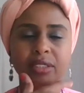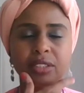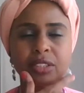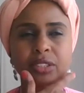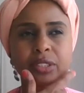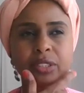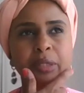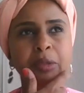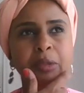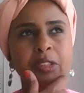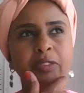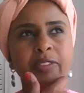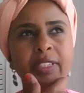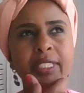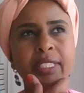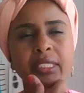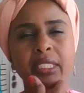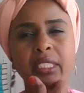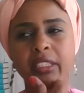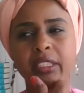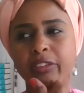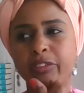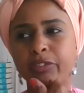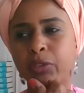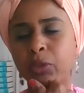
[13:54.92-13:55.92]
So he was
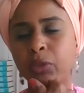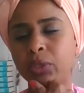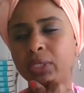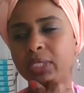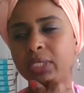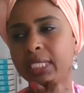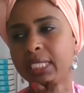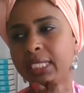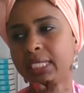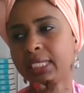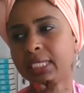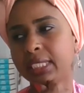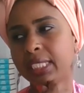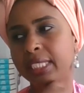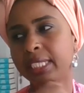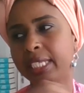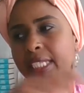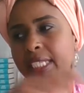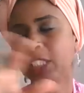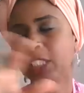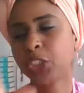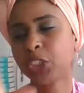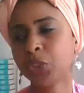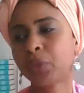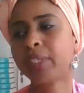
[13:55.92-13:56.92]
arrested in the 40s, and then
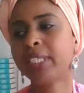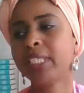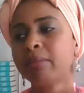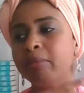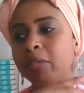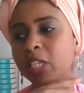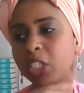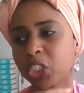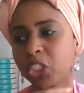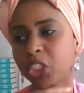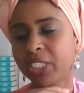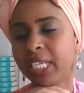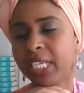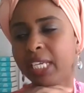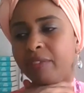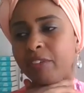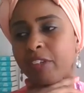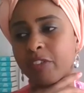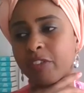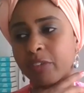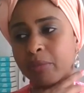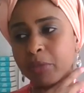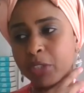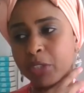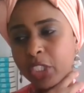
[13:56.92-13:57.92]
he joined the Merchant Navy
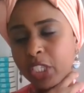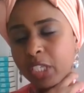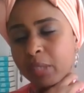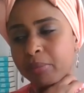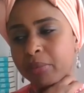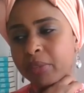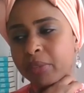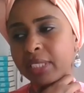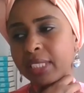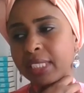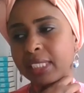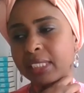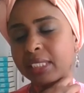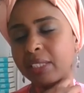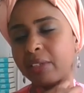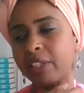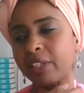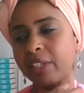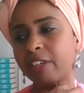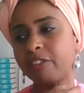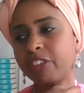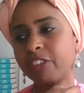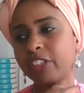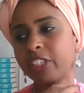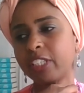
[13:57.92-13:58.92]
from Durban in South
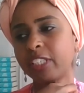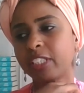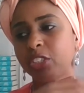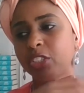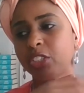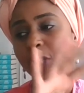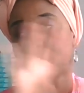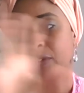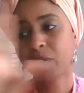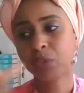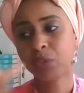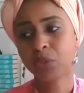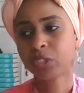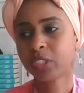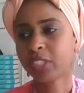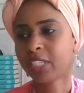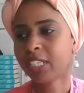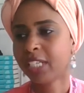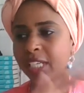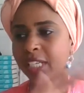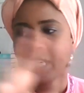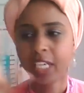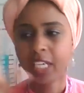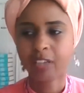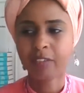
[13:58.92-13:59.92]
Africa, traveled
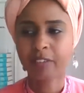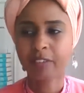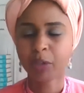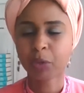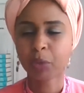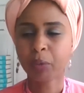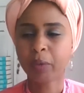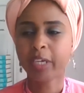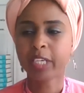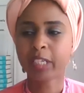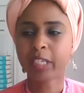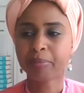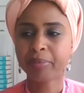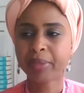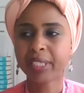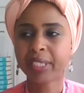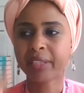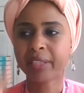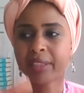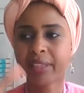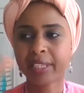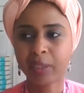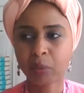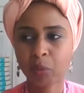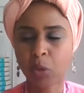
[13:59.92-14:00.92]
around quite a
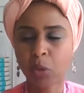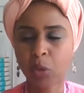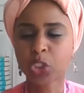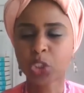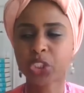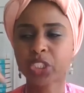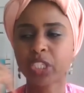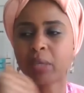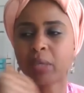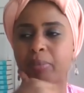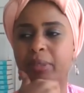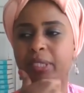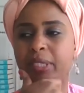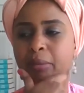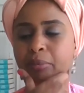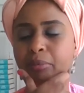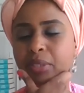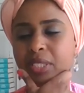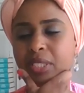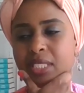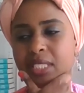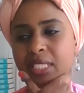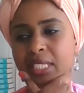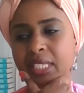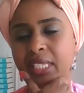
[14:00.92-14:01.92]
bit, then washed up in
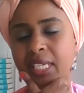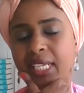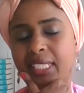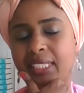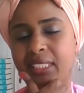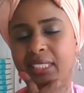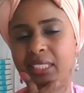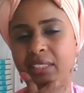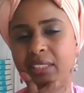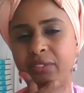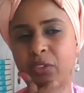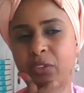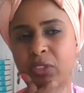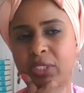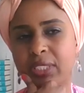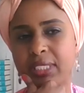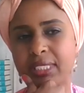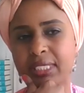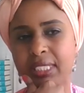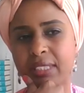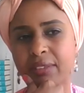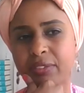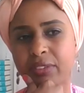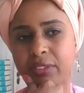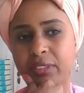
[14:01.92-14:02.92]
Britain in
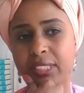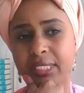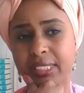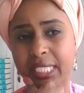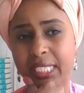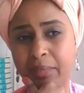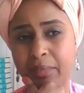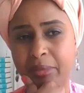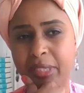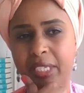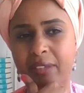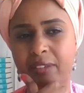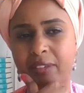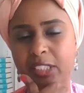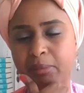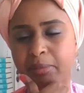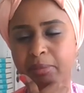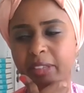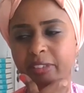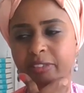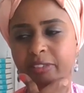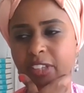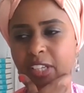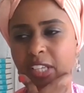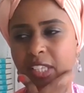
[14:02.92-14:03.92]
1947, the same year as
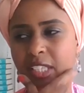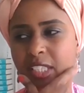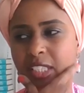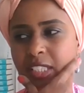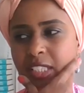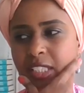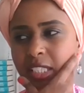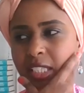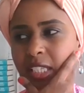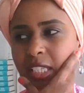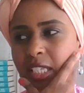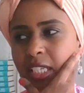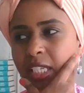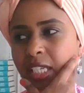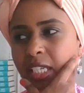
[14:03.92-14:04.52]
my father.